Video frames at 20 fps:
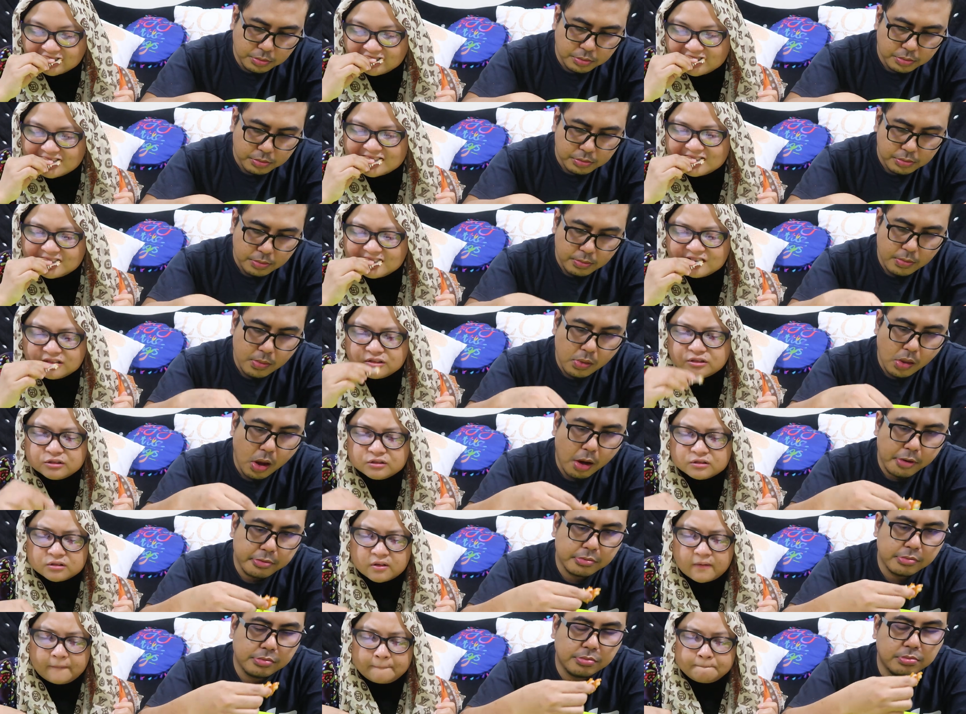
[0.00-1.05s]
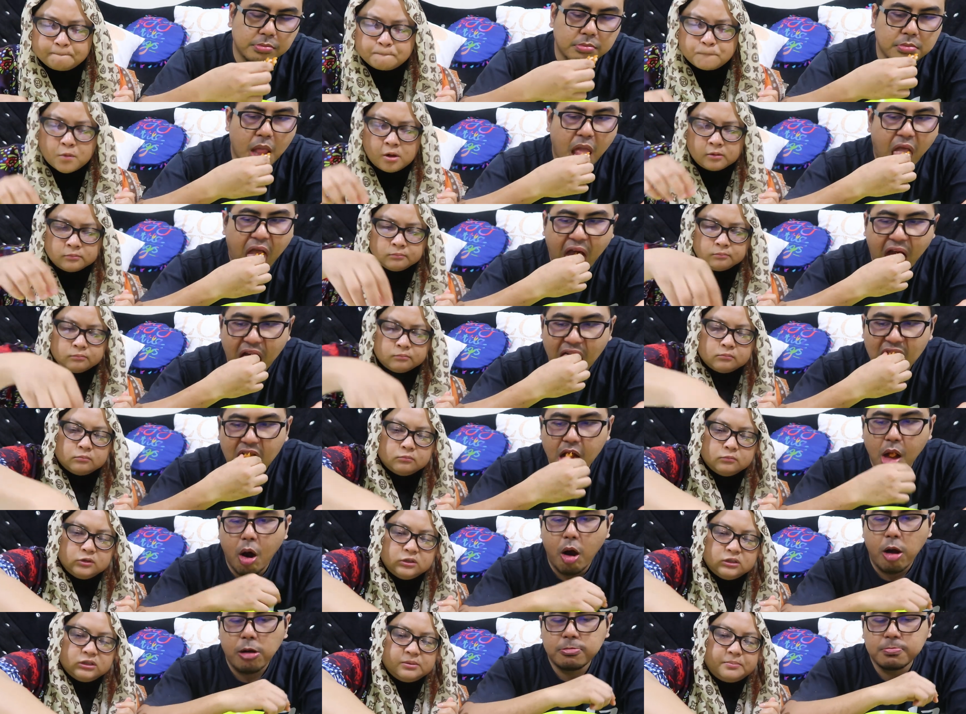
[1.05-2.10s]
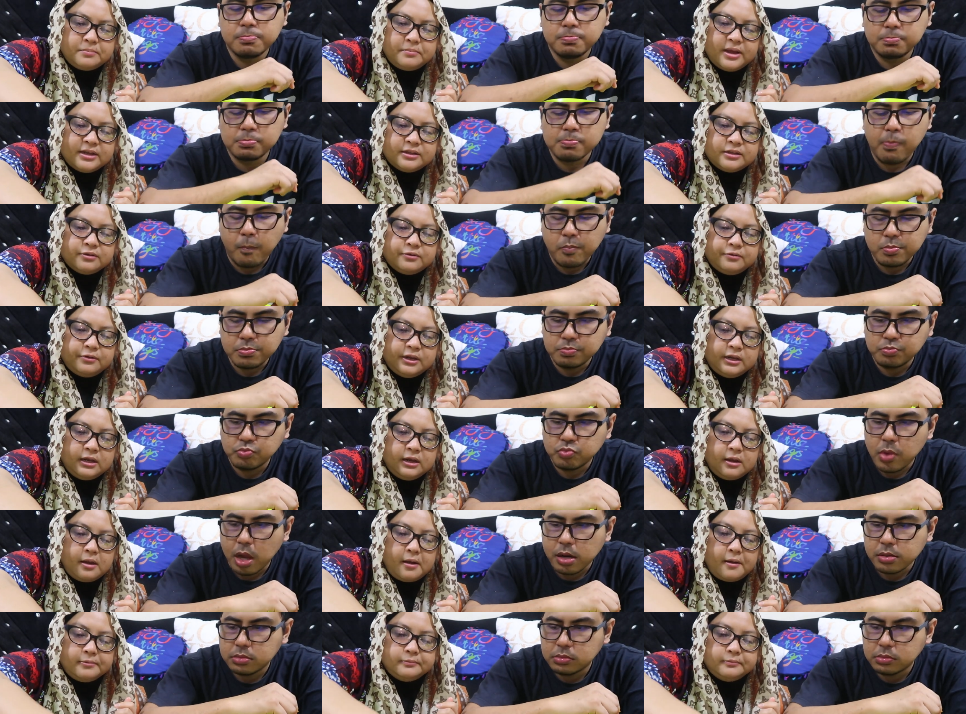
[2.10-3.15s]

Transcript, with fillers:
Speaker 1: Don't know. It's a mess already.